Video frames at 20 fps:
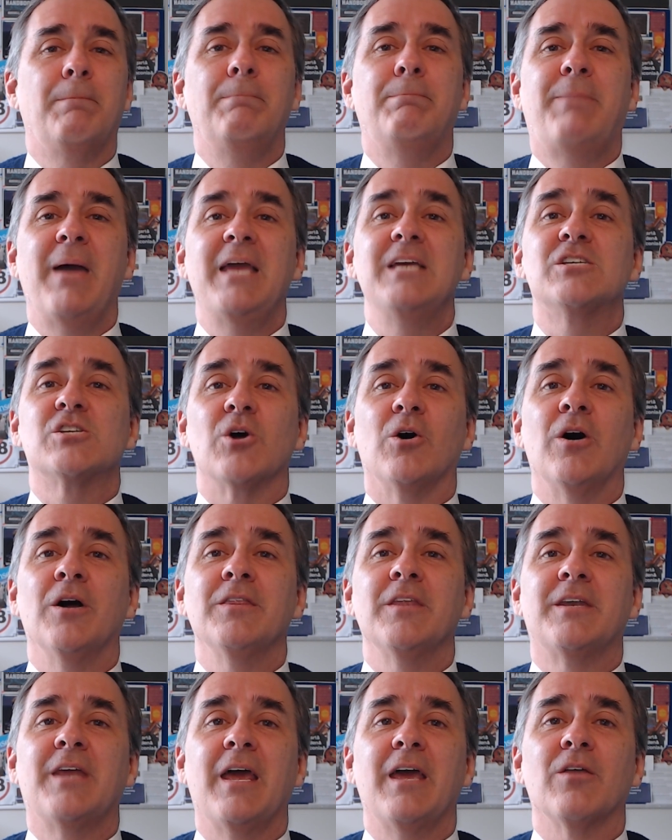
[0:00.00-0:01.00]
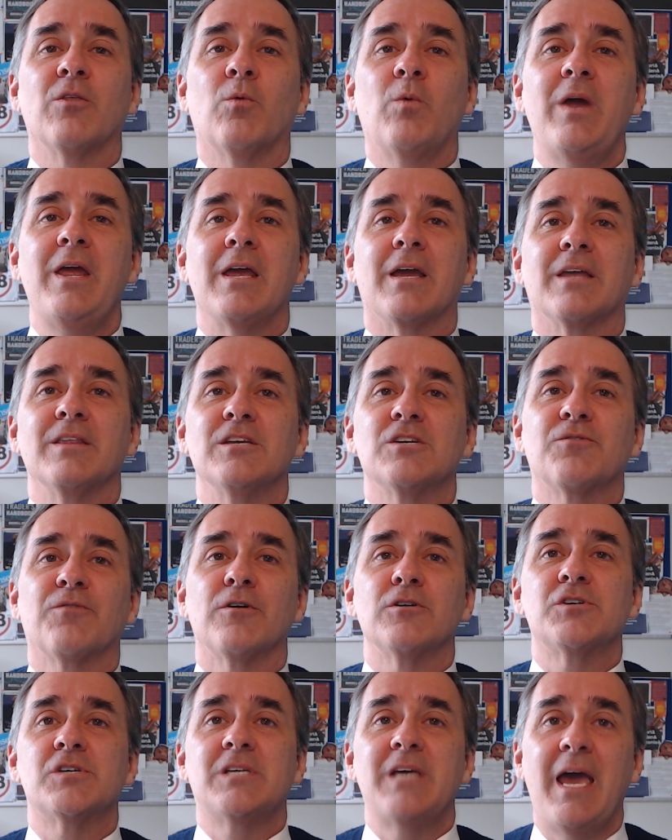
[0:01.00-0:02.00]
Based on the day of the week. In this
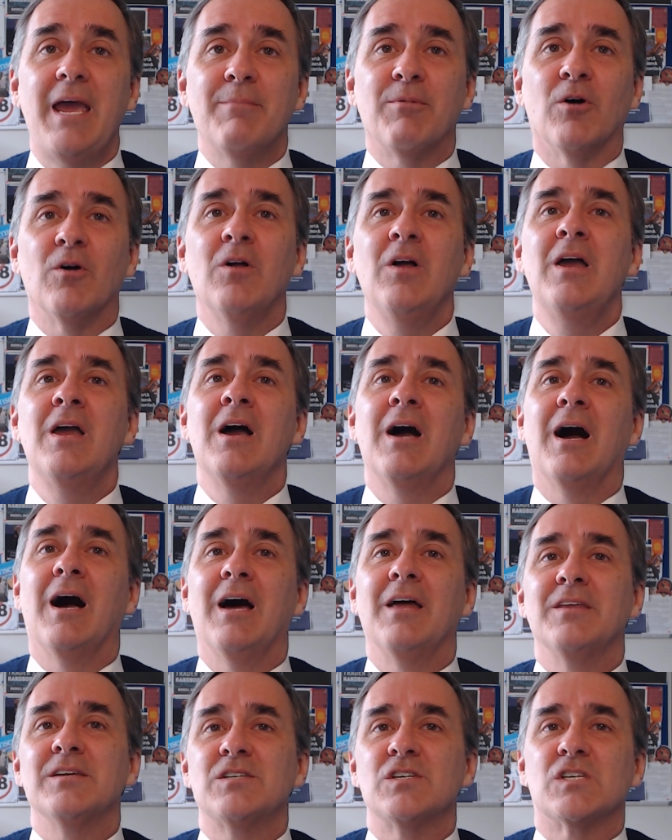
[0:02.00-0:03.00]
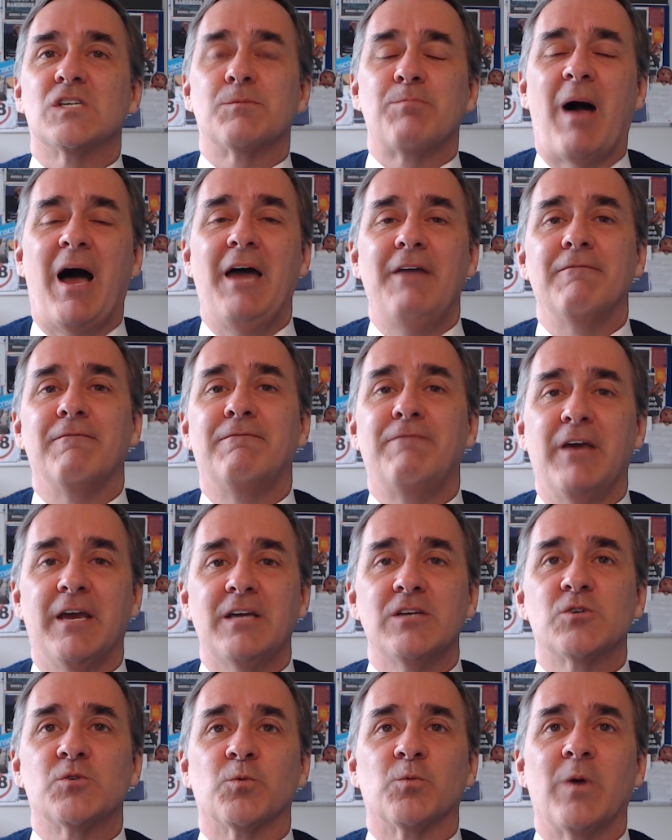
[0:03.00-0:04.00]
first table, this is spot
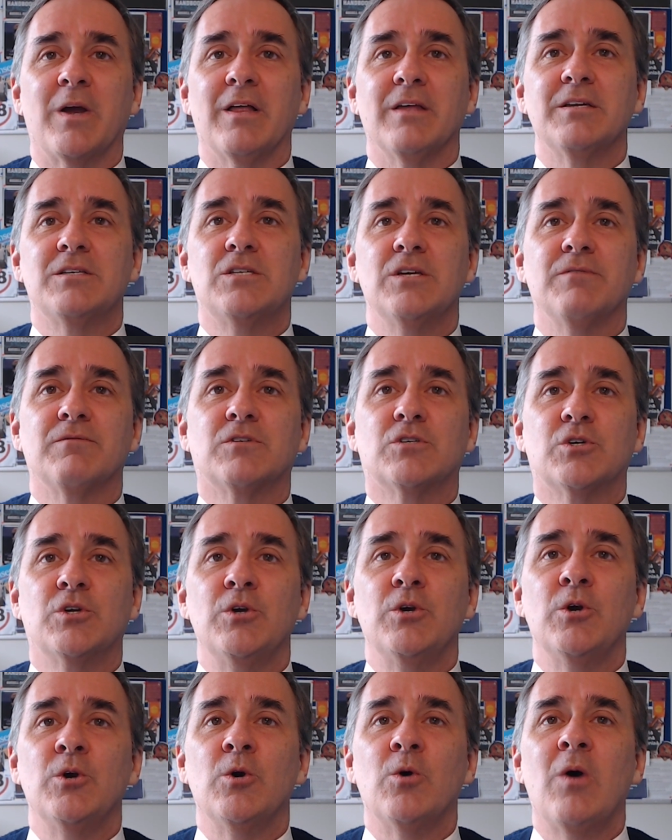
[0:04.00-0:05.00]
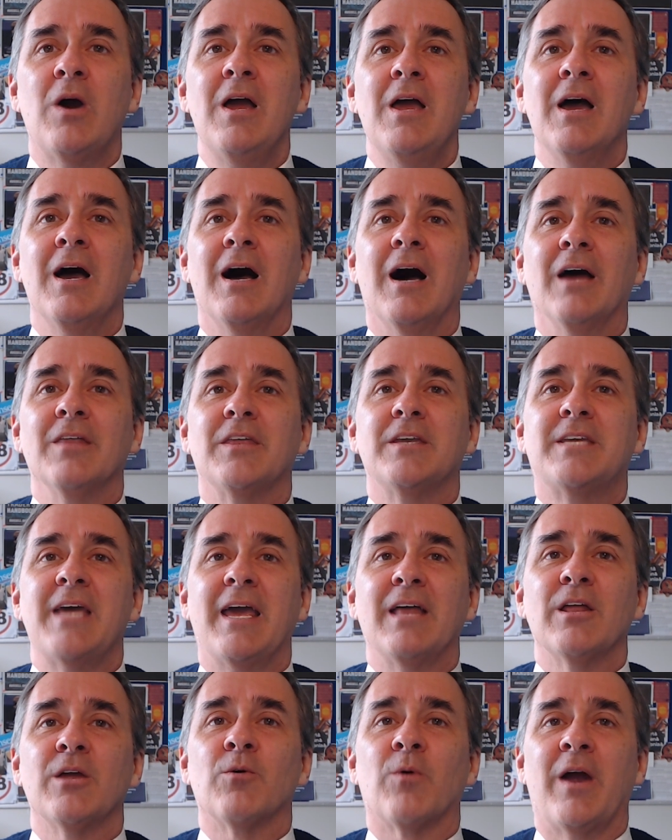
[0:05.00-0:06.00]
VIX relative to the
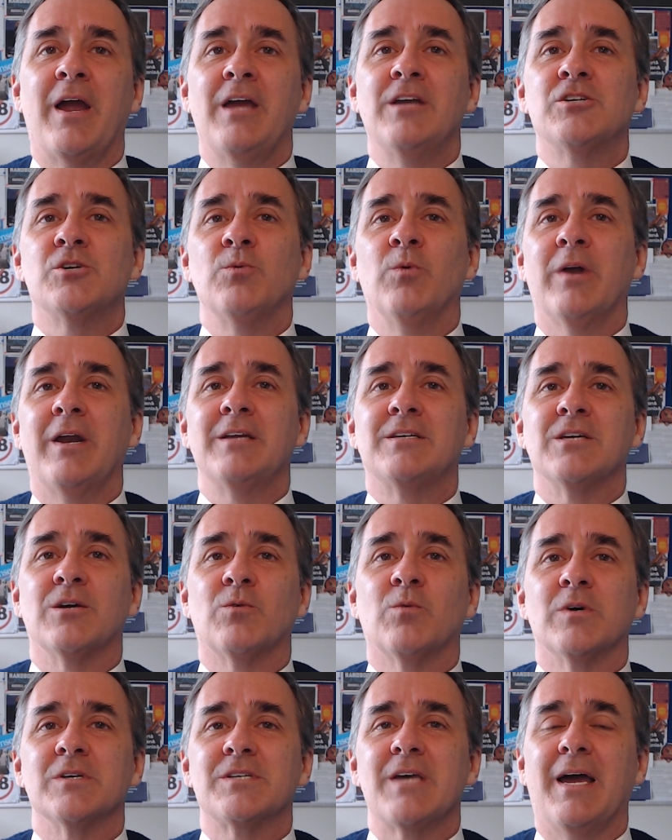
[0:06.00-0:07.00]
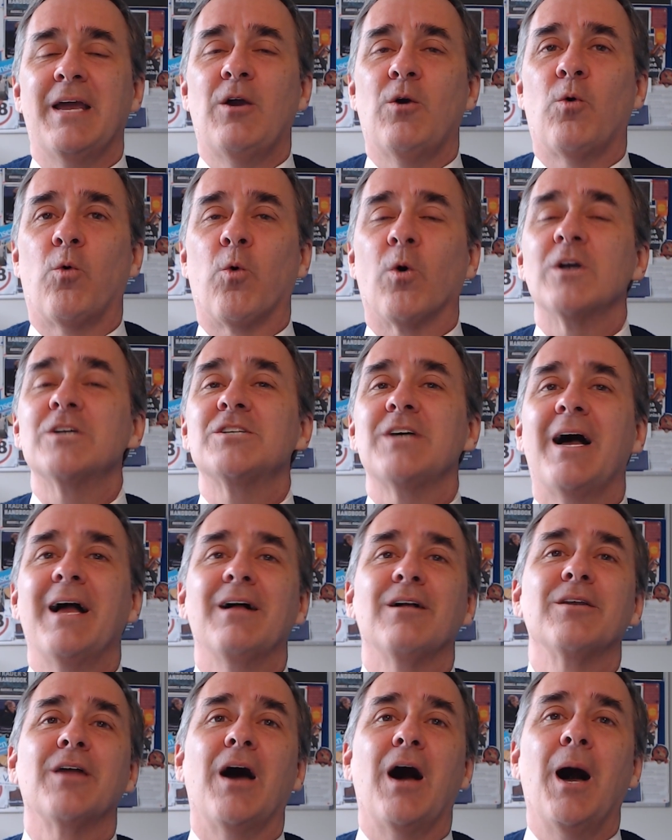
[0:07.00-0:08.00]
daily range. And what I did was I
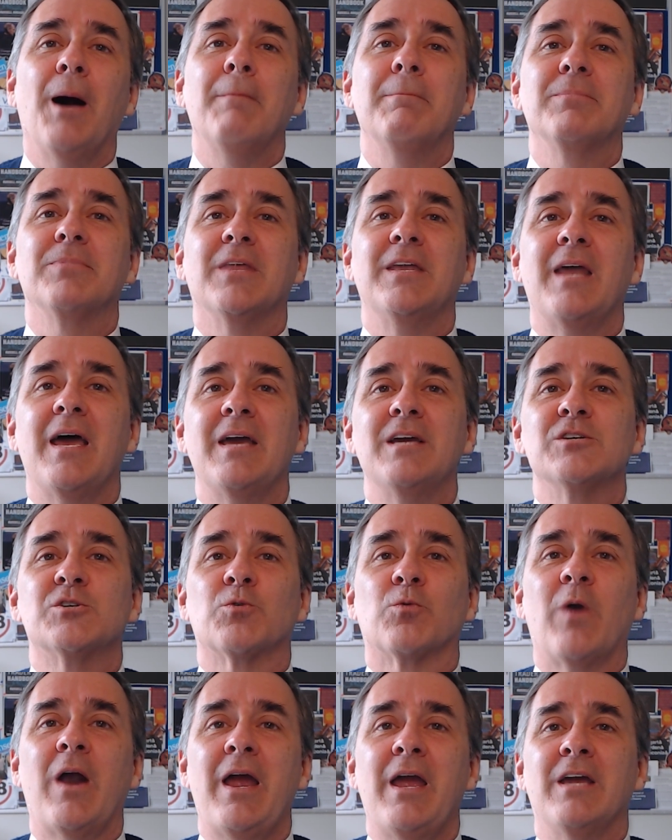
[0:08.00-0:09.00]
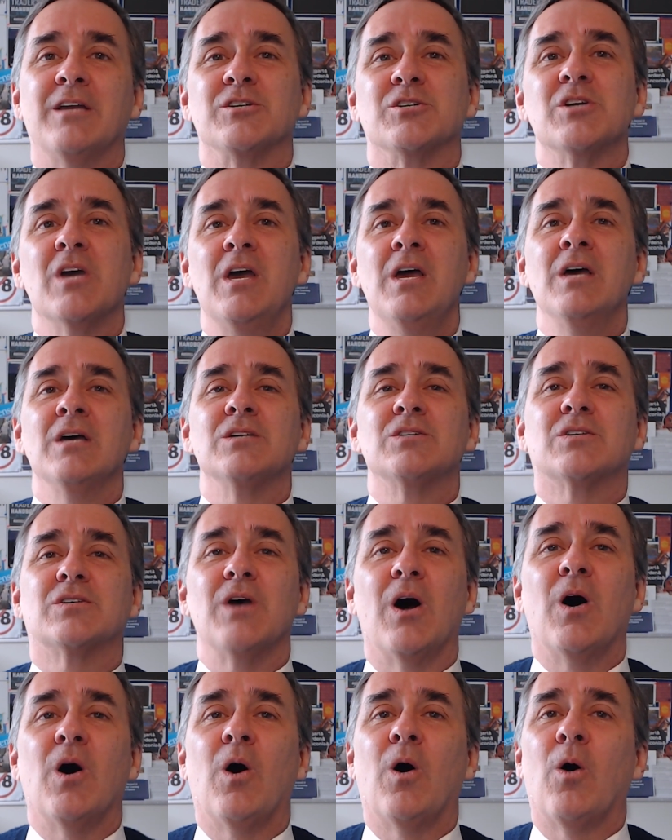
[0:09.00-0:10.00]
quartiled up the day's range.
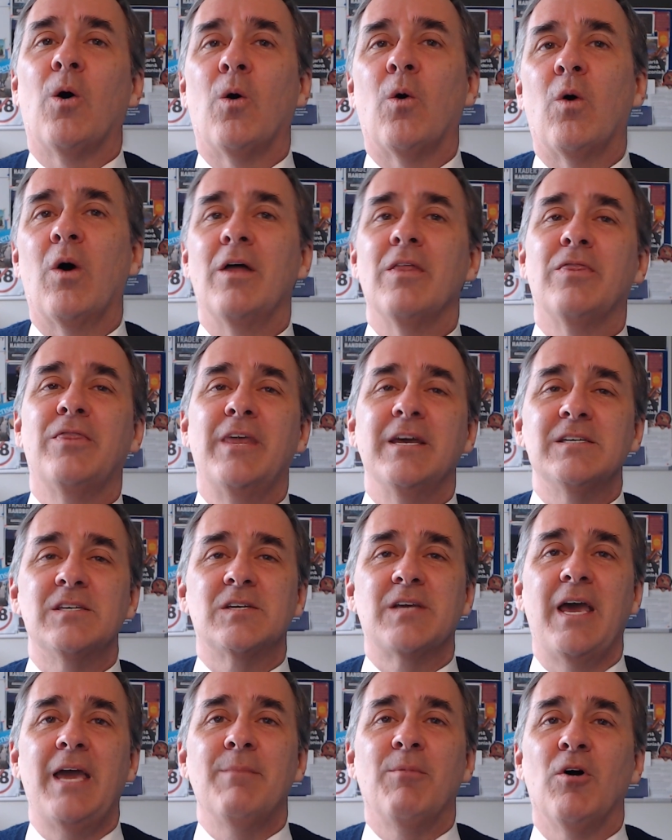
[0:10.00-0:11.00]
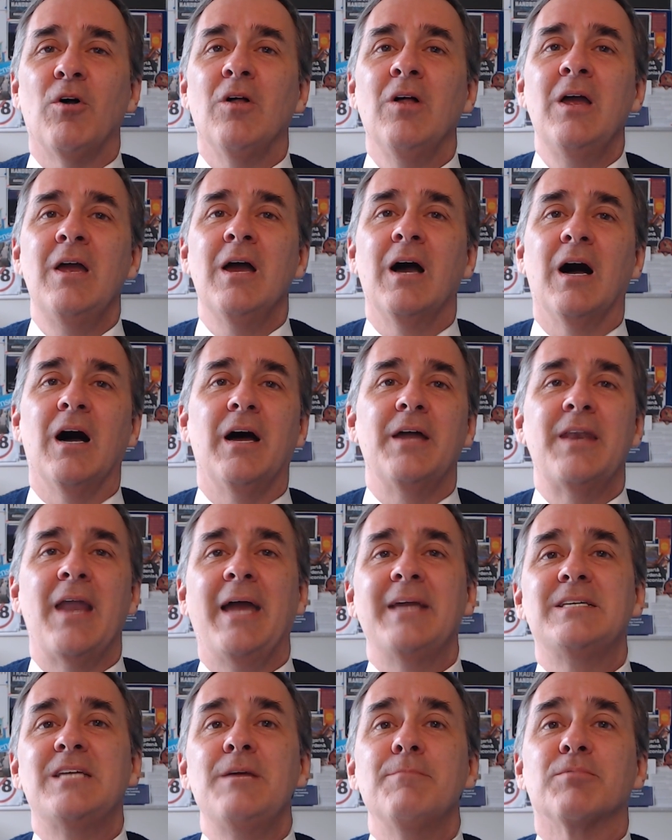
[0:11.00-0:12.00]
So this table,
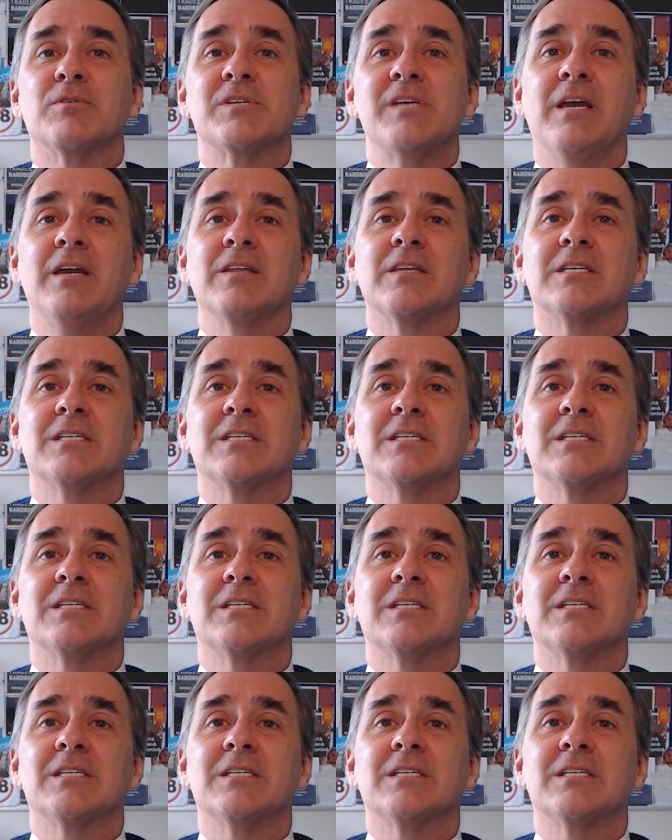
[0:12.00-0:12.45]
19% of the